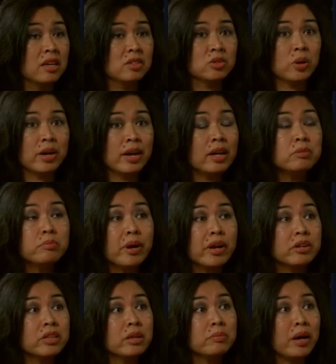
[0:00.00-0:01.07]
So I
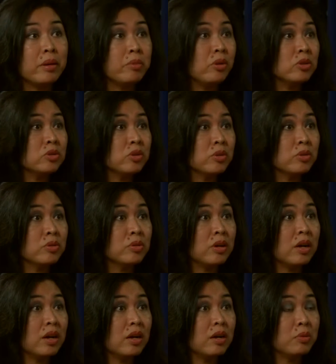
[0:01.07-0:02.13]
admire them. I'm also
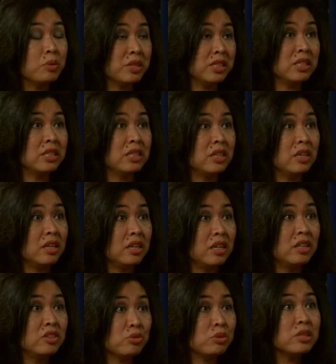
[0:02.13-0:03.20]
uh, was in uh,
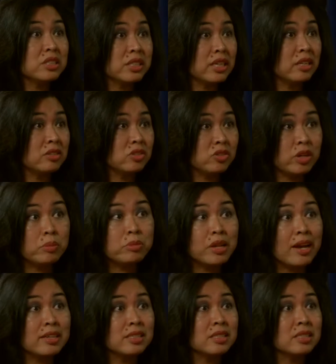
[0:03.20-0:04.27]
in the real estate industry. I'm a
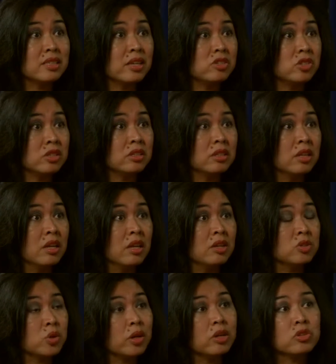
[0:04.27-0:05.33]
licensed agent,
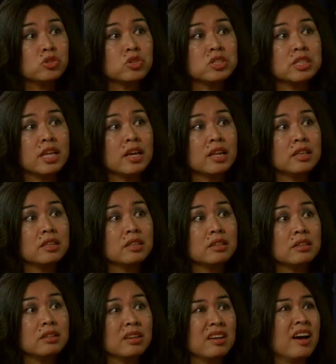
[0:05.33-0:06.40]
so I understand
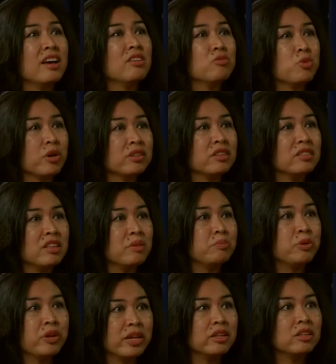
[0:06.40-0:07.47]
the kind of work that they
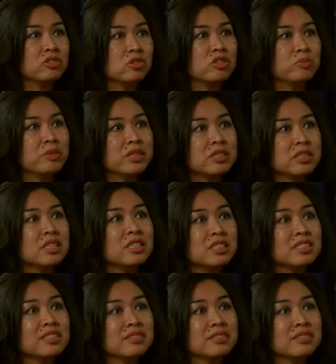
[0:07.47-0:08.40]
put in into the business.